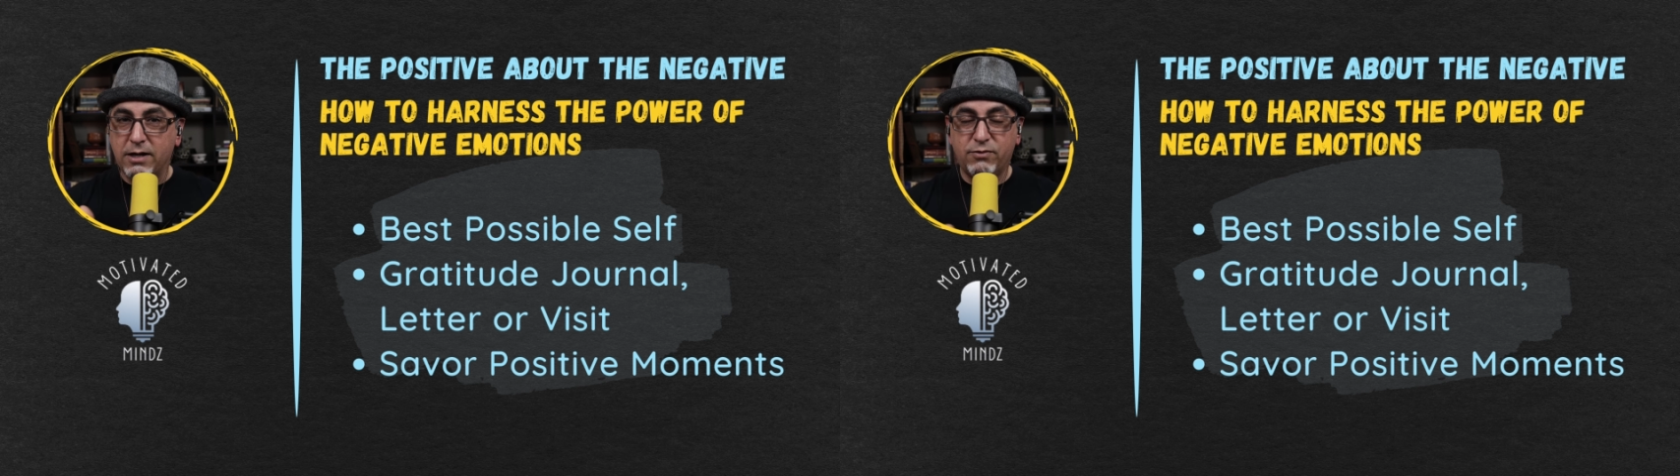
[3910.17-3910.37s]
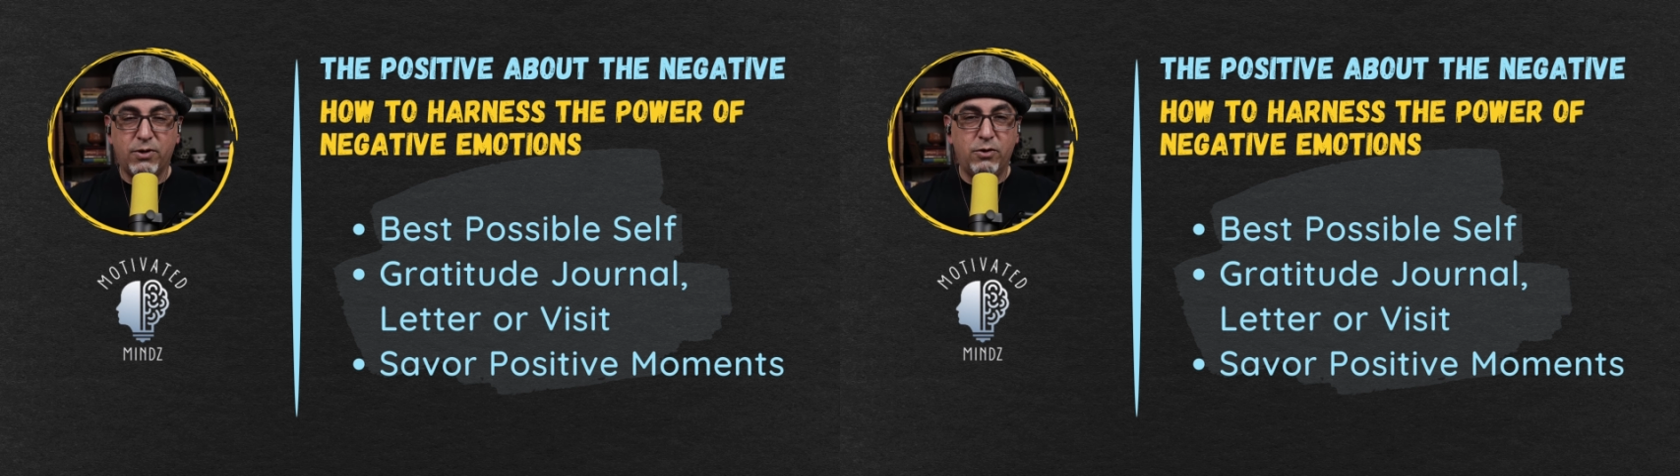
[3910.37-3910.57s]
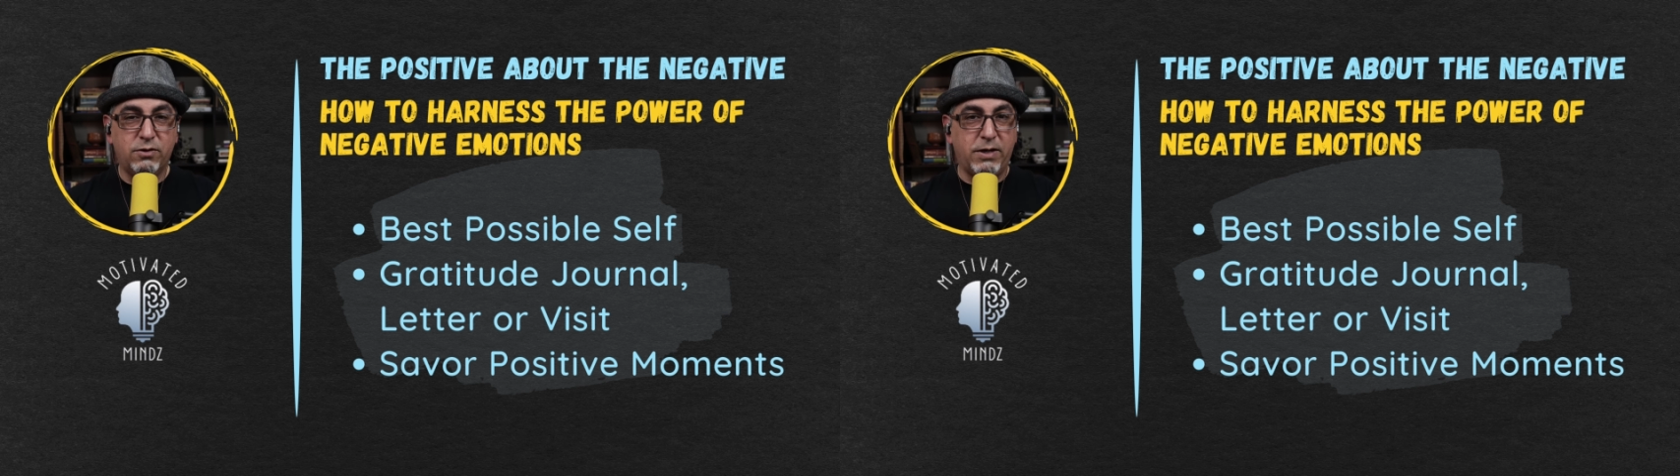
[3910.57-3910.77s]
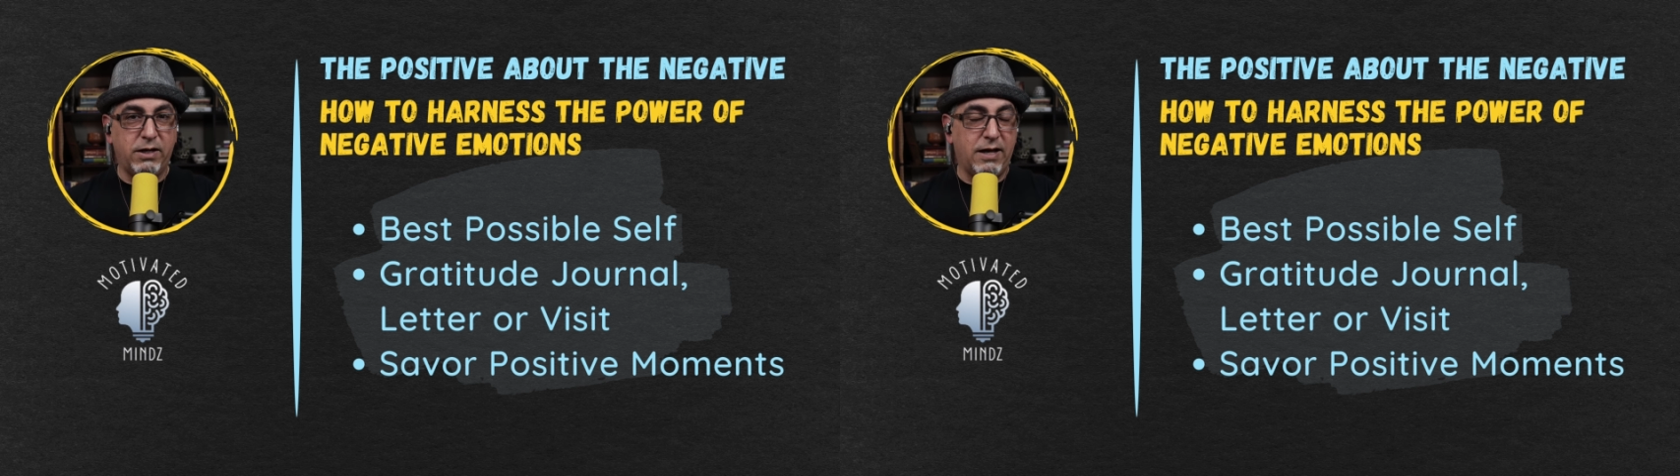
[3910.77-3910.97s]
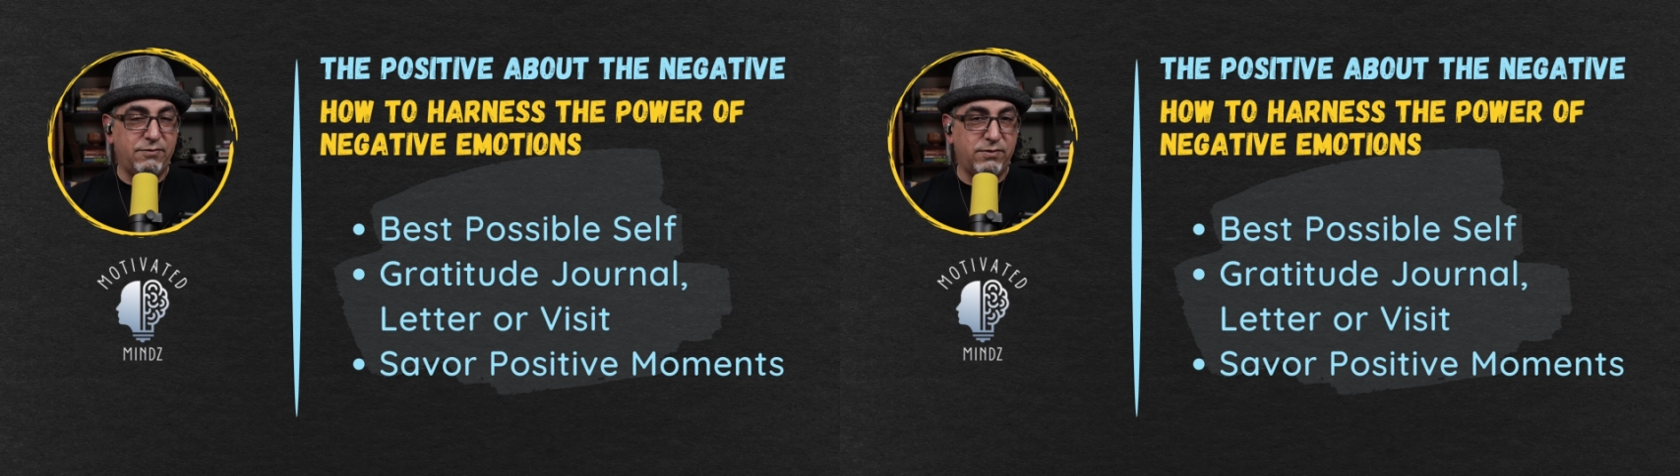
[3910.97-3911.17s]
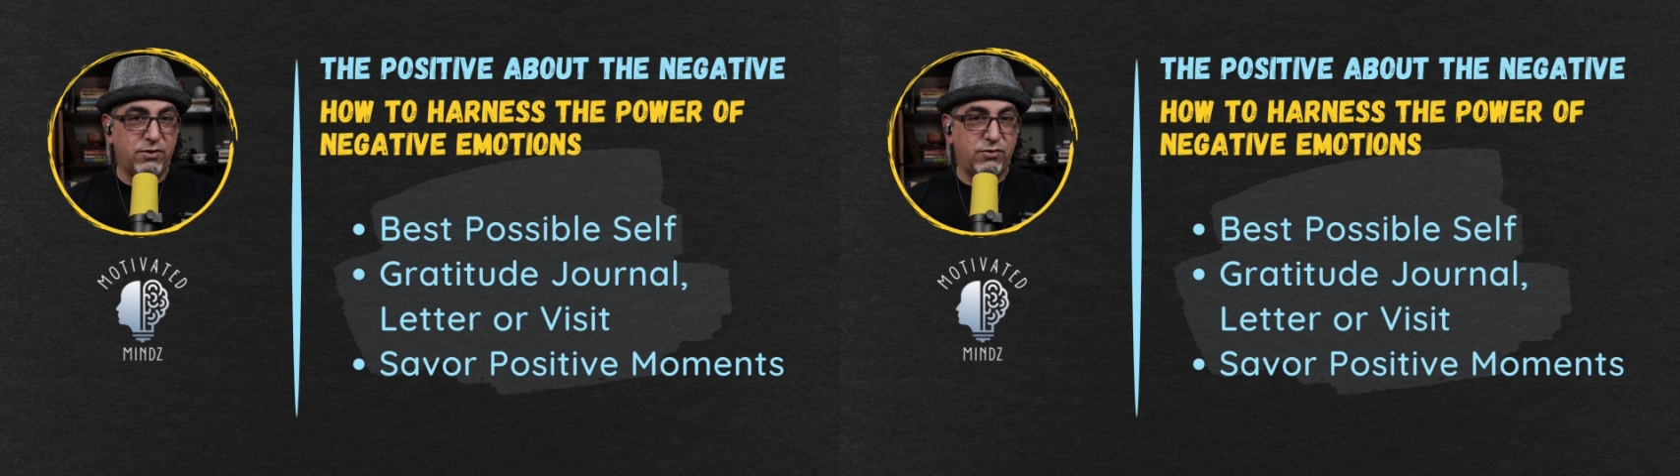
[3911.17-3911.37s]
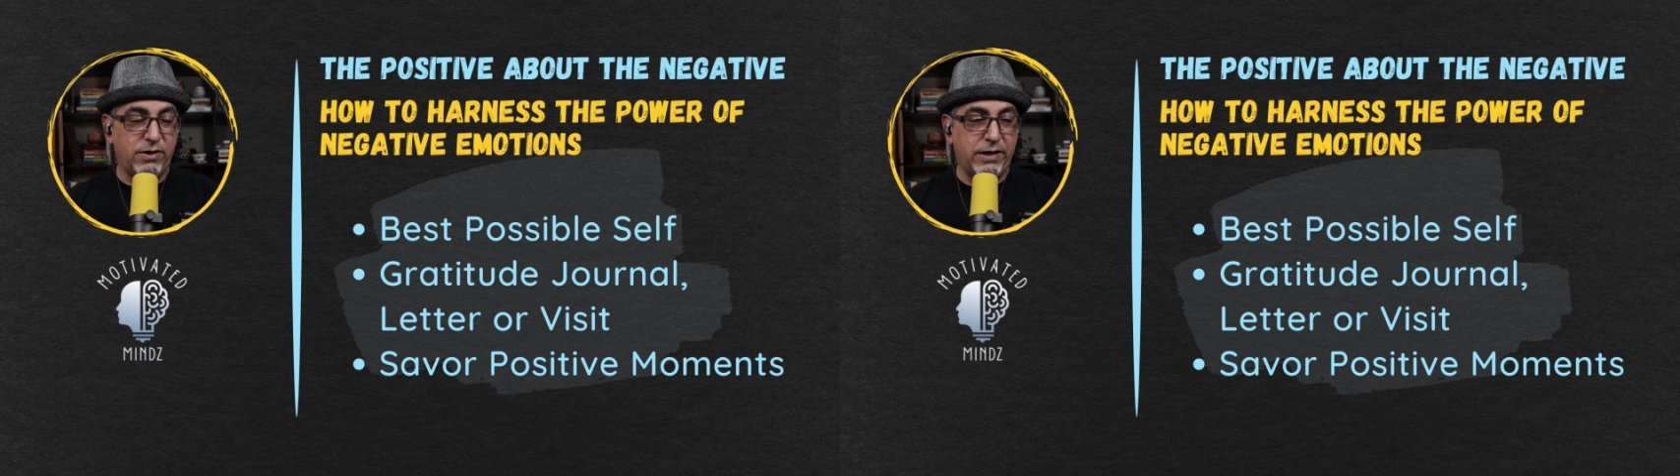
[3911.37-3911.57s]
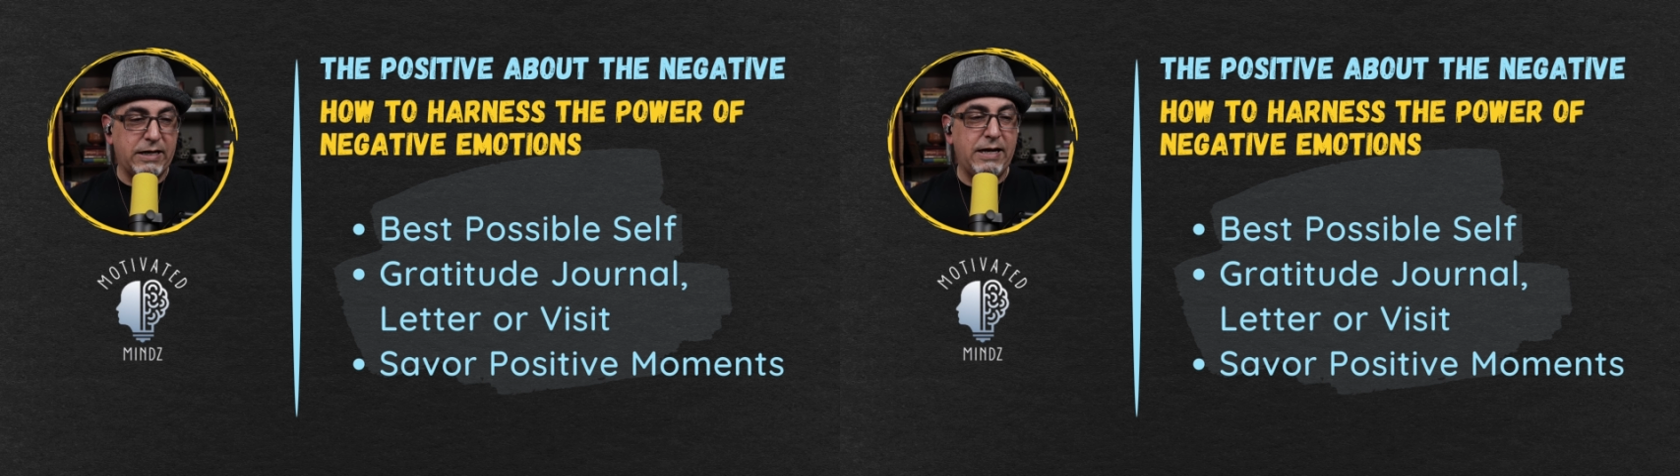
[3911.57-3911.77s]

growth in my life in this area,